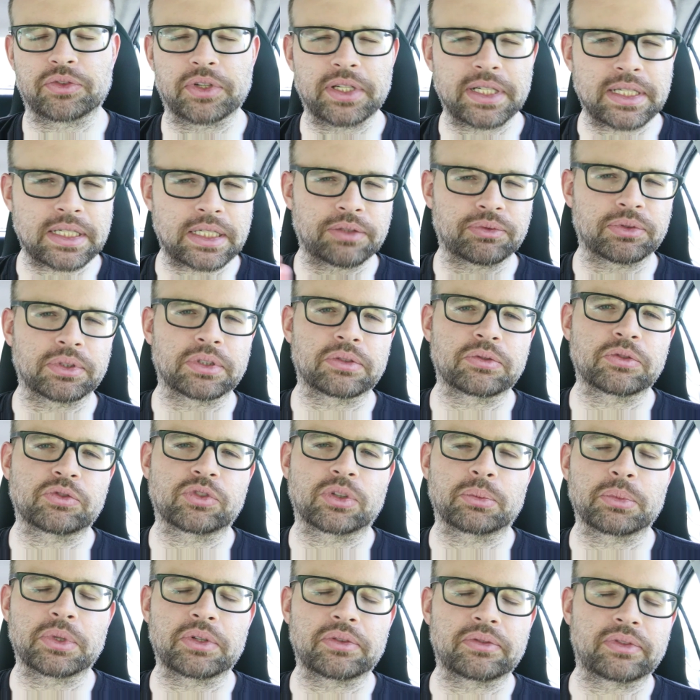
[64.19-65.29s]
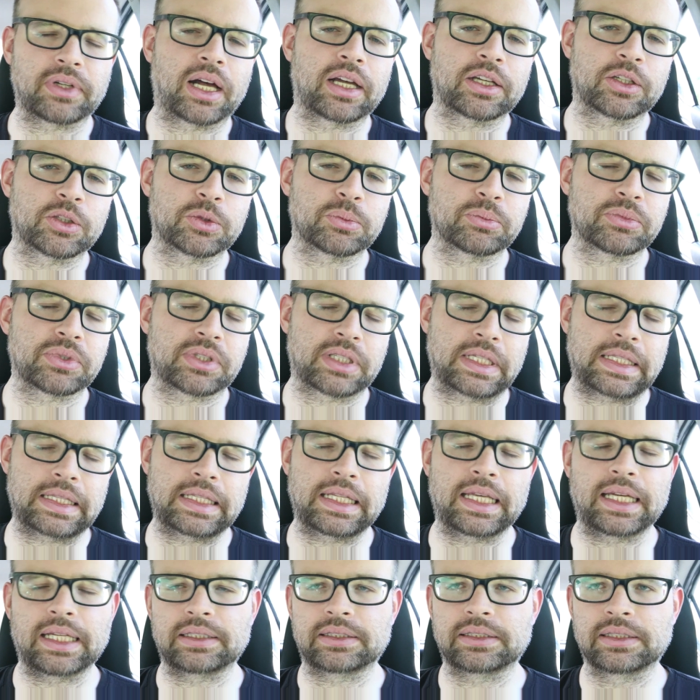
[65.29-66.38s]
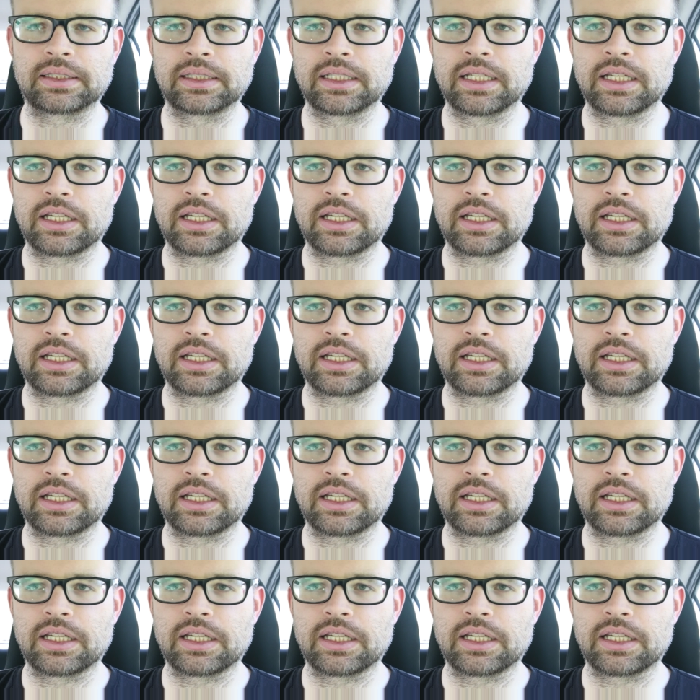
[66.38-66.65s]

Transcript: very different from the volumes in that,